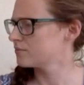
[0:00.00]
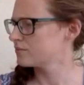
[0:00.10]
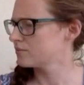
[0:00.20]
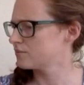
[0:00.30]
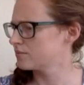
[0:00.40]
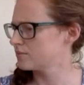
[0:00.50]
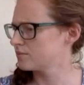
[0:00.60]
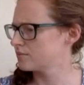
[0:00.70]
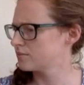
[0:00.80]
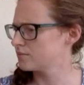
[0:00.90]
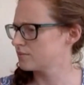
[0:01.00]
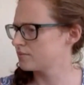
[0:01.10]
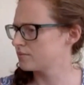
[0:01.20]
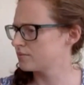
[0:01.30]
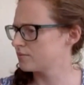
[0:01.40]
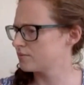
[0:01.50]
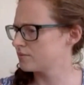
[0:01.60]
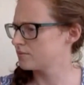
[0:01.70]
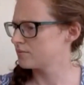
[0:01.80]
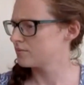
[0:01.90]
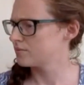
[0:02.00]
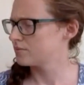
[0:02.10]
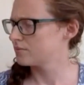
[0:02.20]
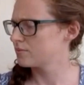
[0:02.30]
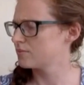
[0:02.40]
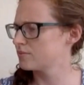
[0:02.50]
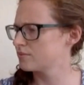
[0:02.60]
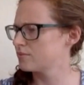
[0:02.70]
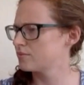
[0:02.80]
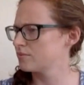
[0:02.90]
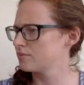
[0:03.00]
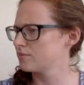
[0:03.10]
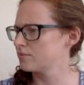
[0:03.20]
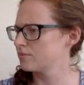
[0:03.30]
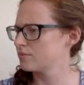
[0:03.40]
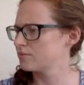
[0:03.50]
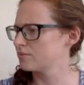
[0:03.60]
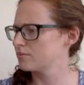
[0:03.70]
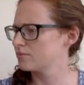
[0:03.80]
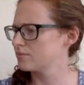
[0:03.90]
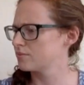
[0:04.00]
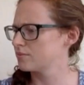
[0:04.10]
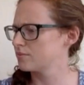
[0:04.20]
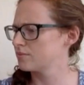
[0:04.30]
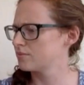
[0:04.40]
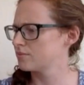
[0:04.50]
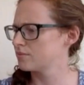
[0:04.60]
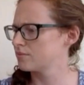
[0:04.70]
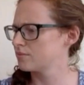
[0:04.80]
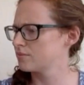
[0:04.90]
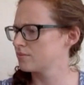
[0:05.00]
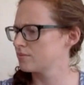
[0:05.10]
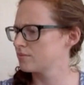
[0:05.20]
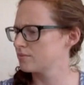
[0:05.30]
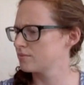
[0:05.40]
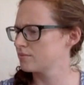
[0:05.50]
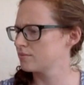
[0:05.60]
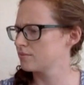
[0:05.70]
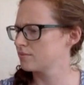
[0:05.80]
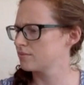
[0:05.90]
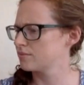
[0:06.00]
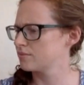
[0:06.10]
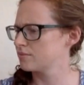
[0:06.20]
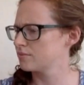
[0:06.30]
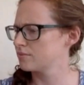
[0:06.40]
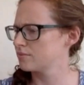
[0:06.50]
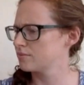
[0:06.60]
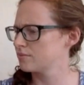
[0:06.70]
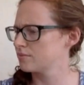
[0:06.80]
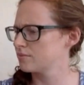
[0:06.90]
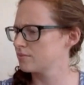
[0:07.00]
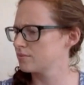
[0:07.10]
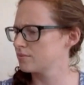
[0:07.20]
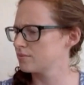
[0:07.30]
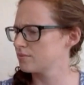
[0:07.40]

The person shown says nothing.